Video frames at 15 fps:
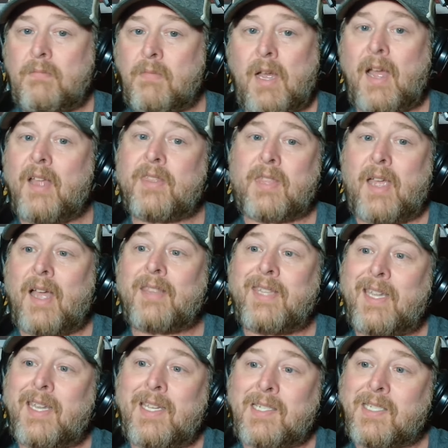I
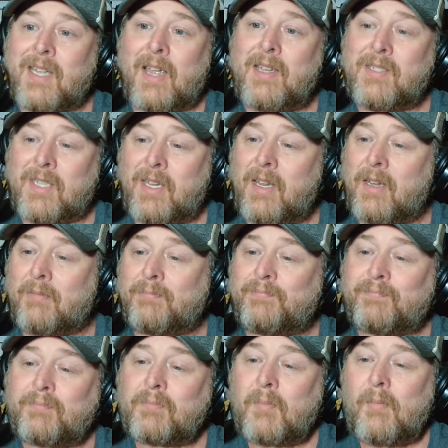think he stays in.
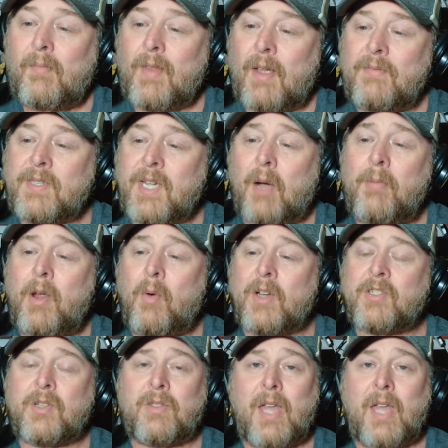Tell me what you